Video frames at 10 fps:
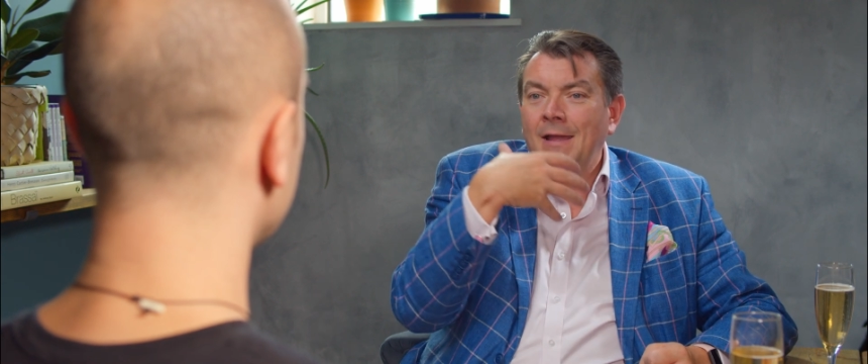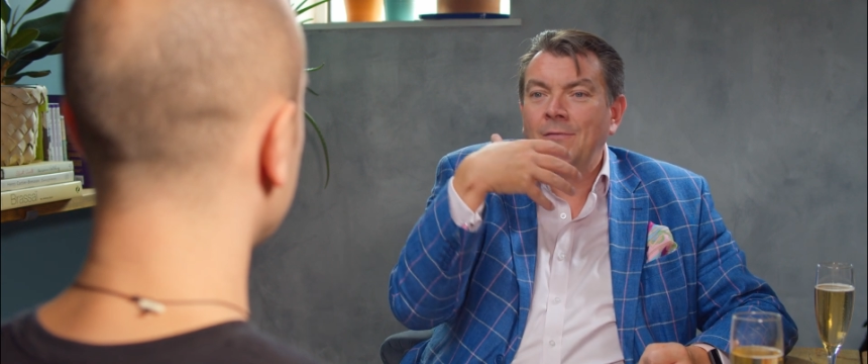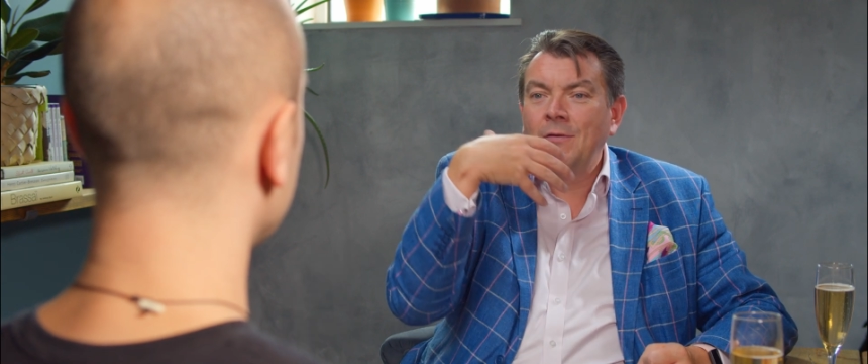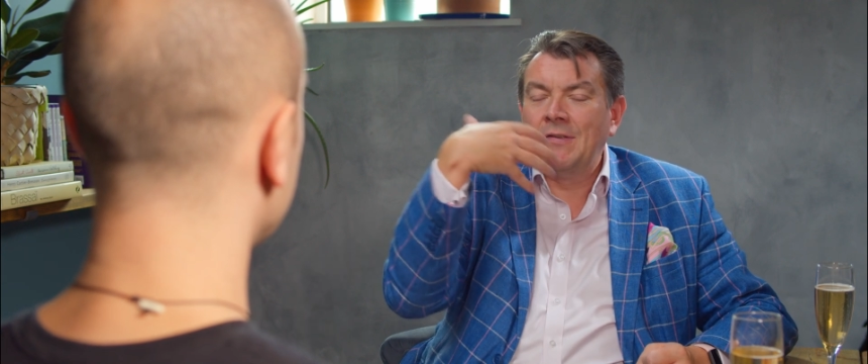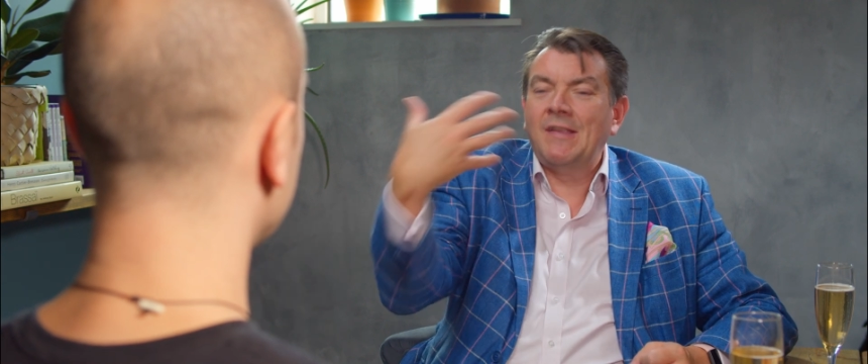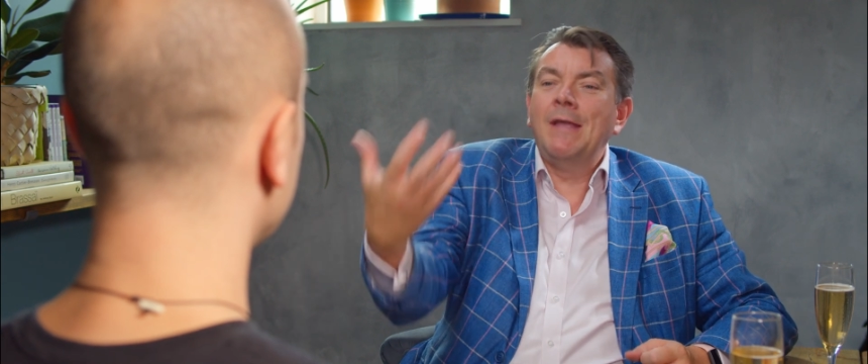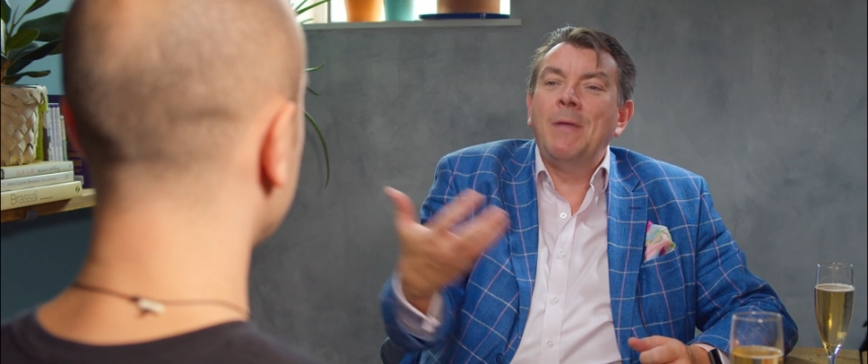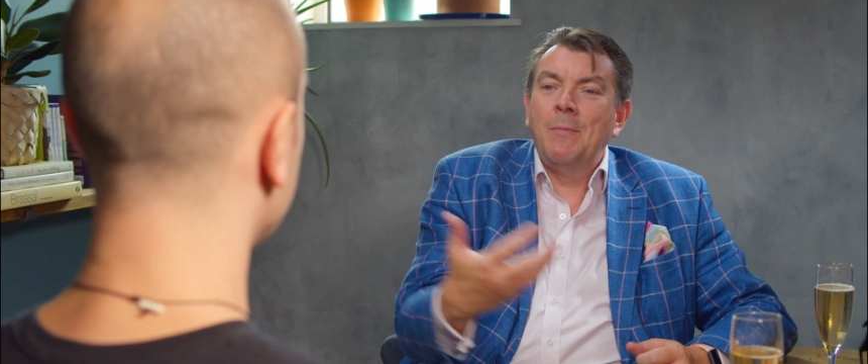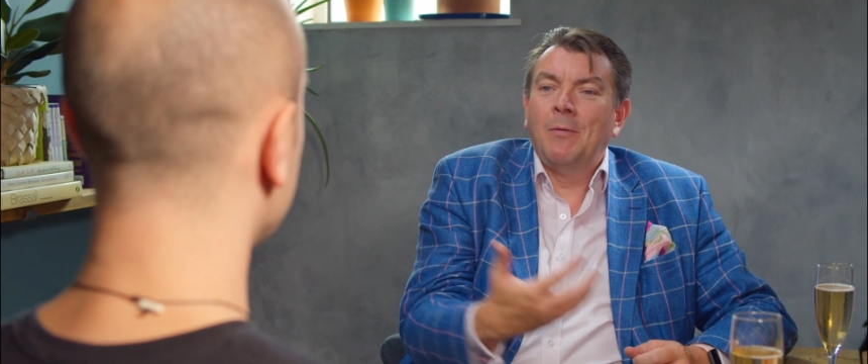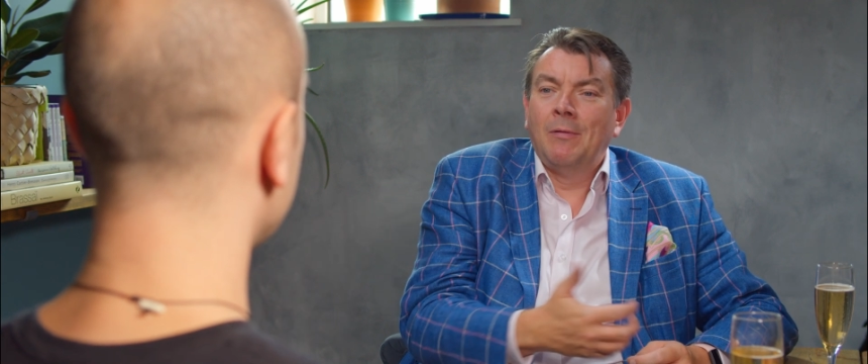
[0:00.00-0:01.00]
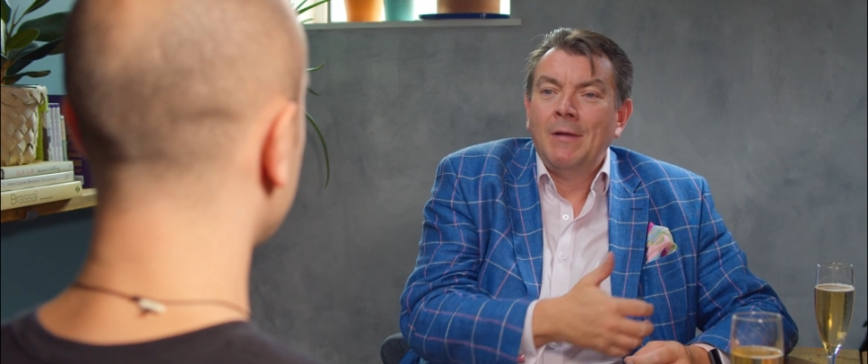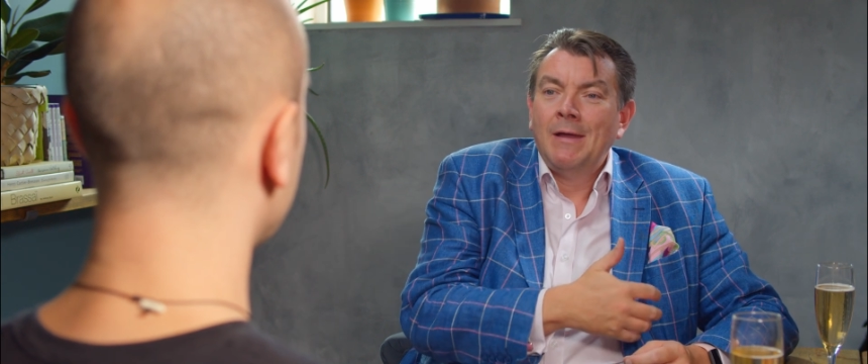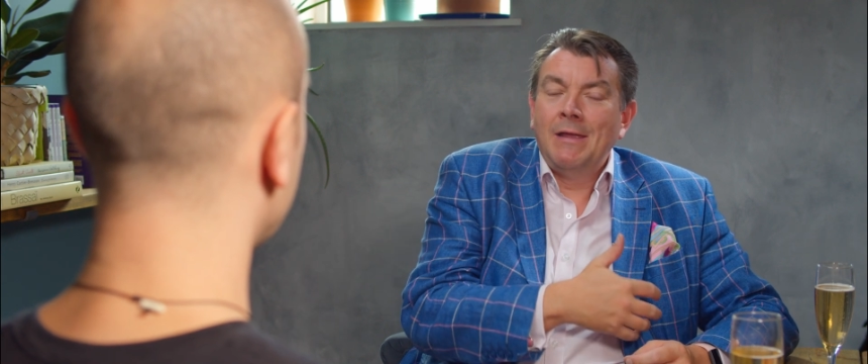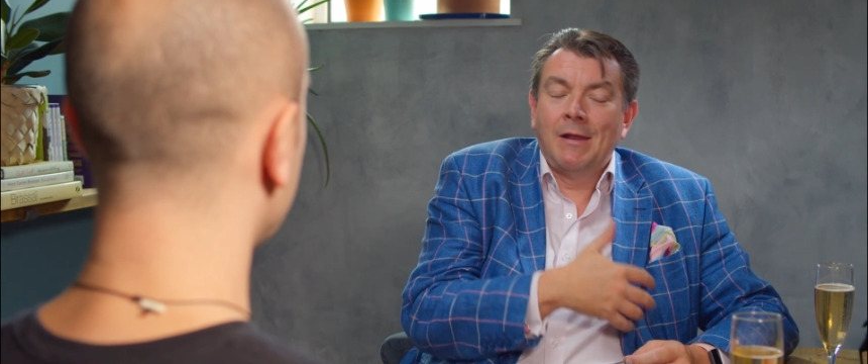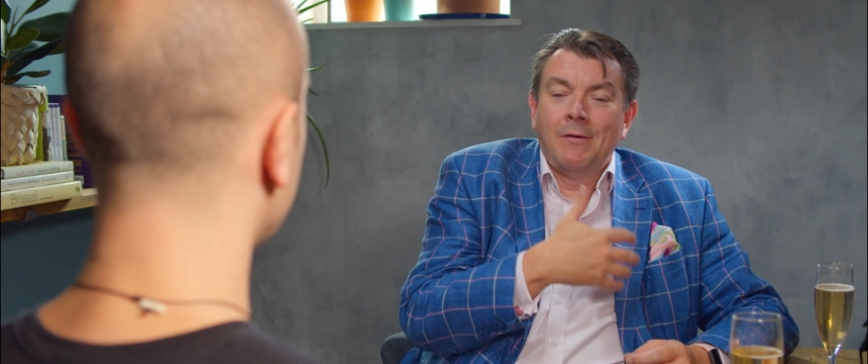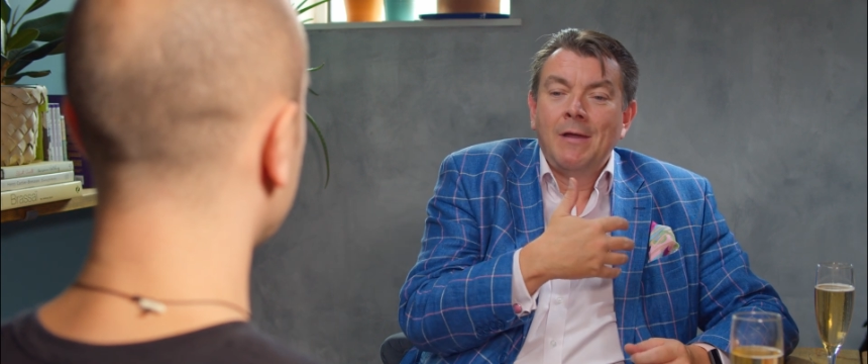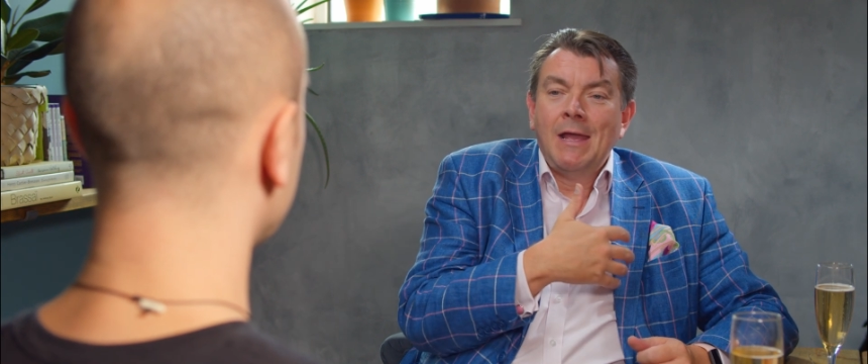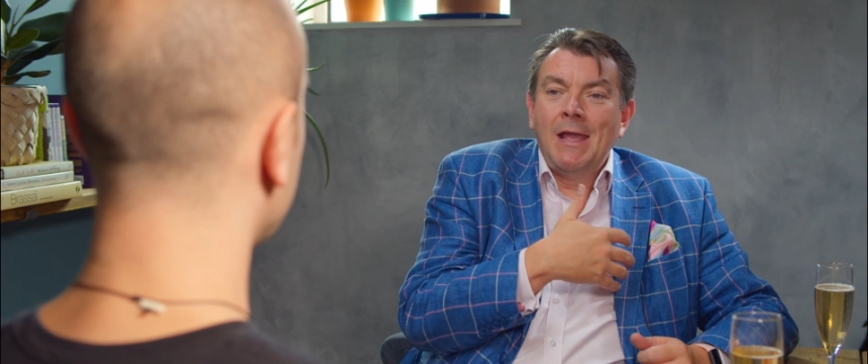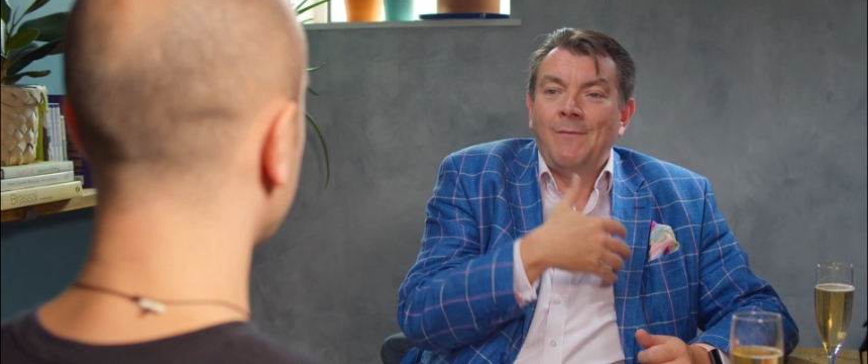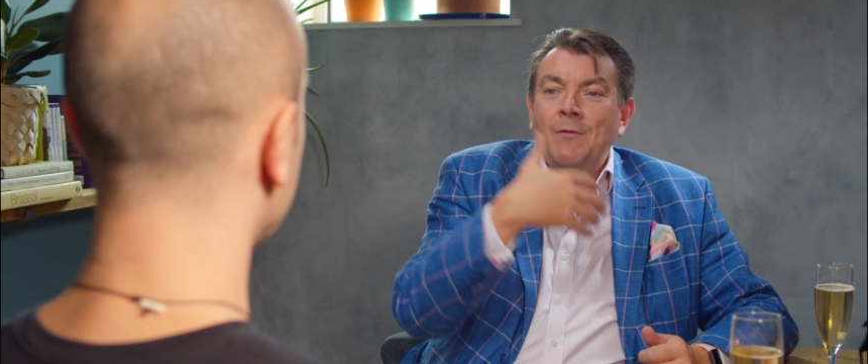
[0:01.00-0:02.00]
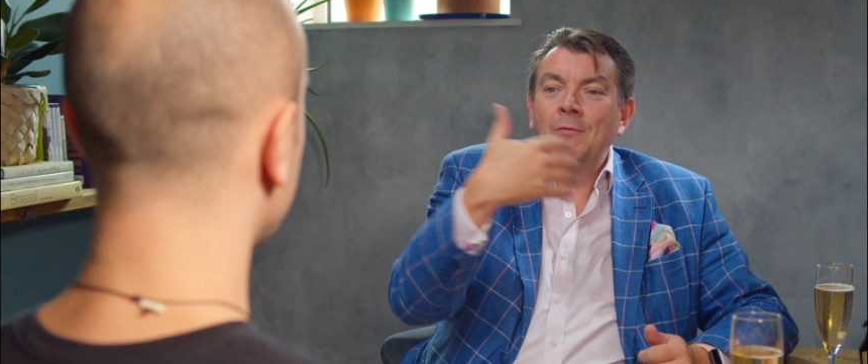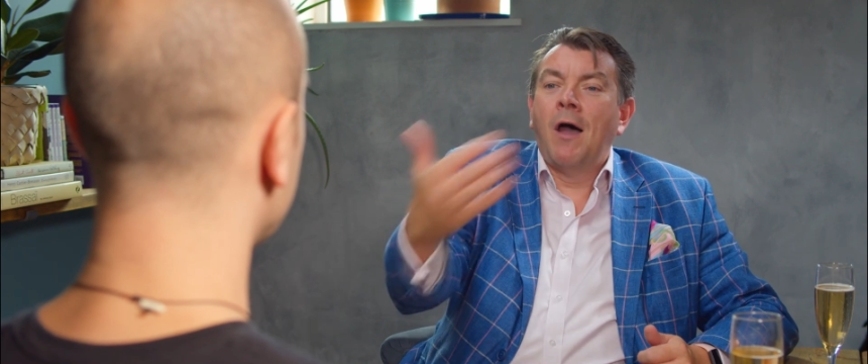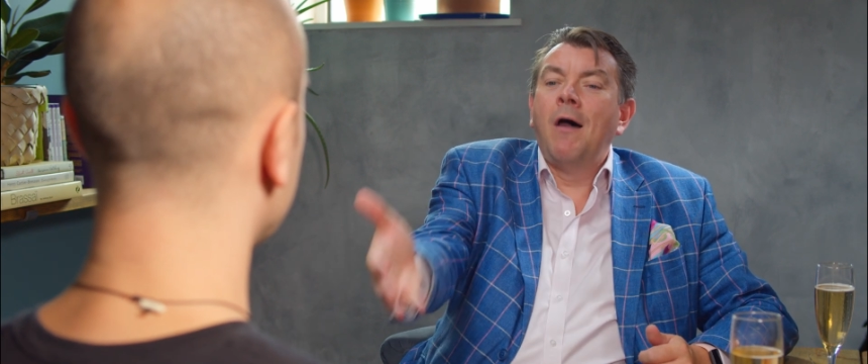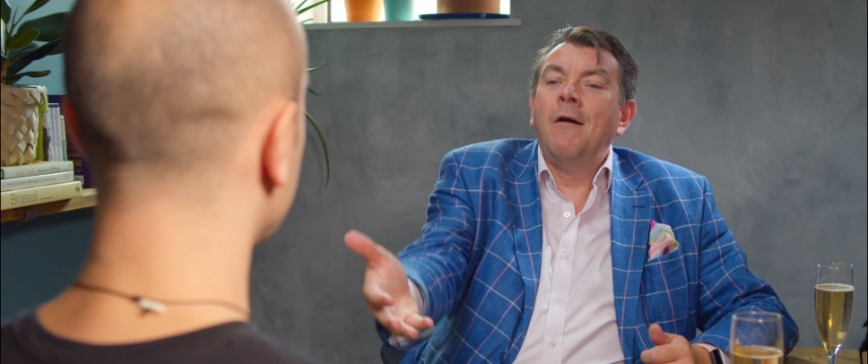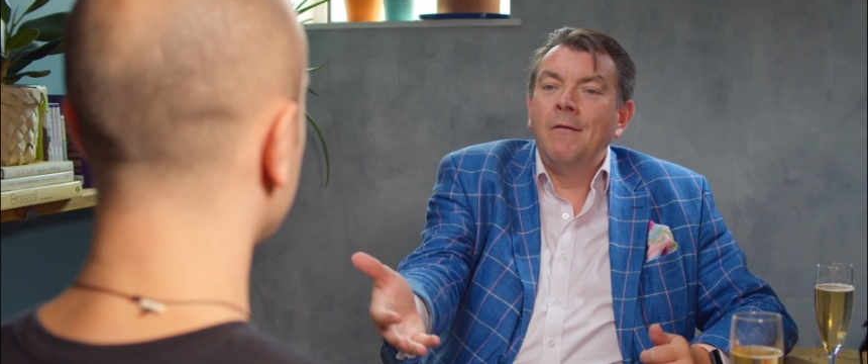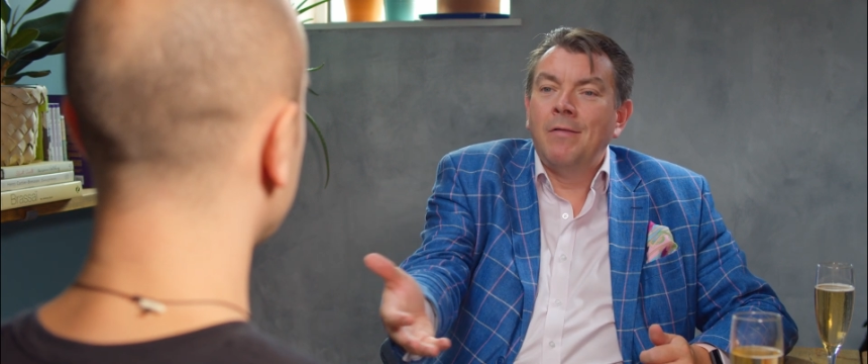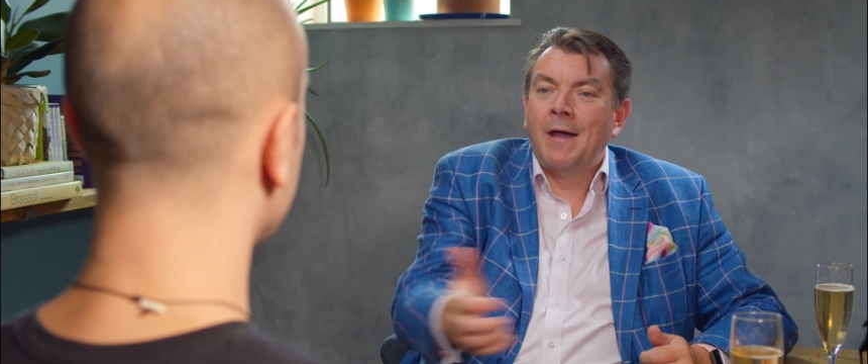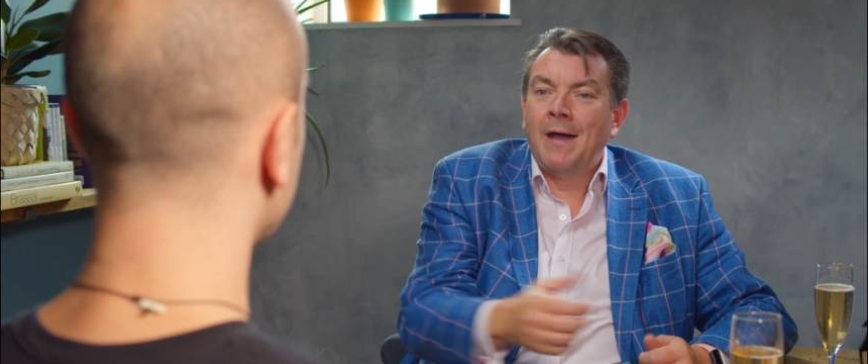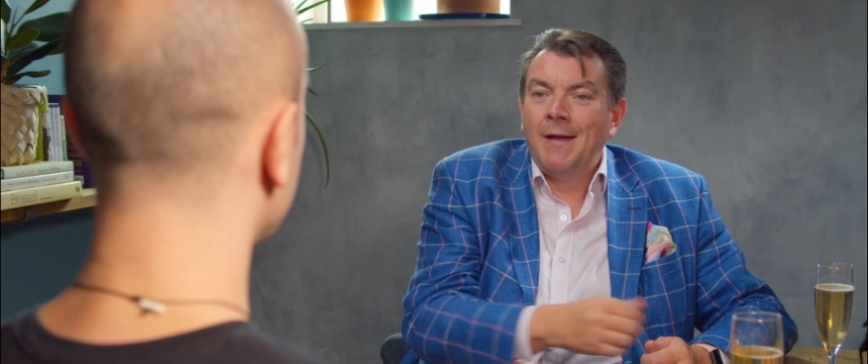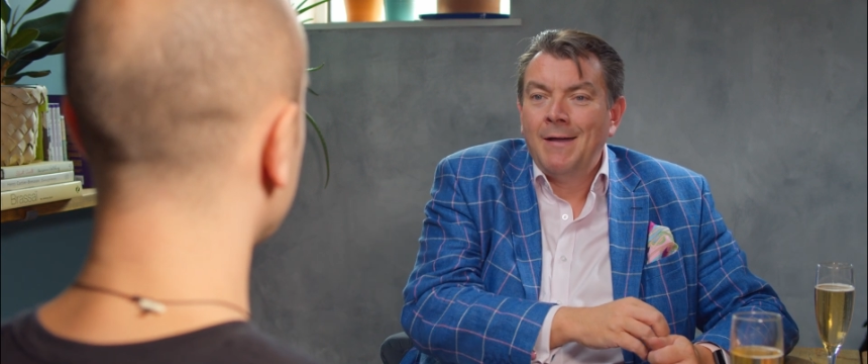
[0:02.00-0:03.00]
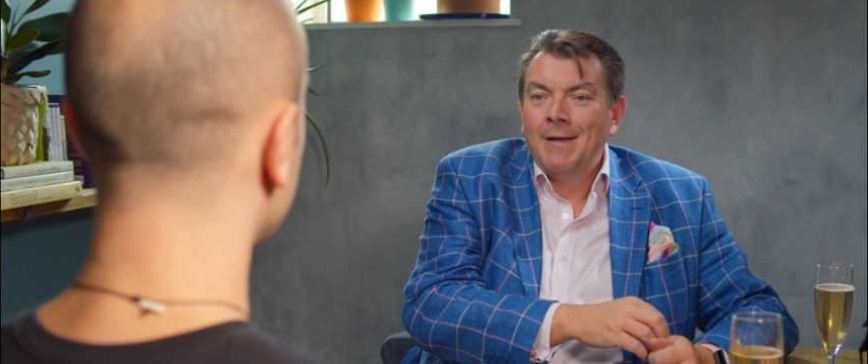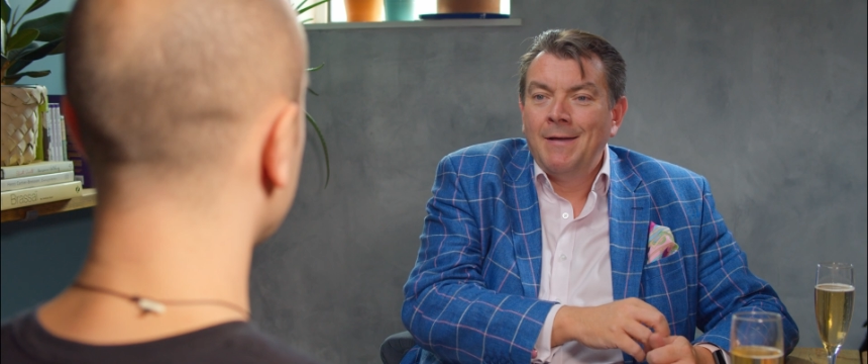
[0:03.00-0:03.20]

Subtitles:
if you see people, if you know that,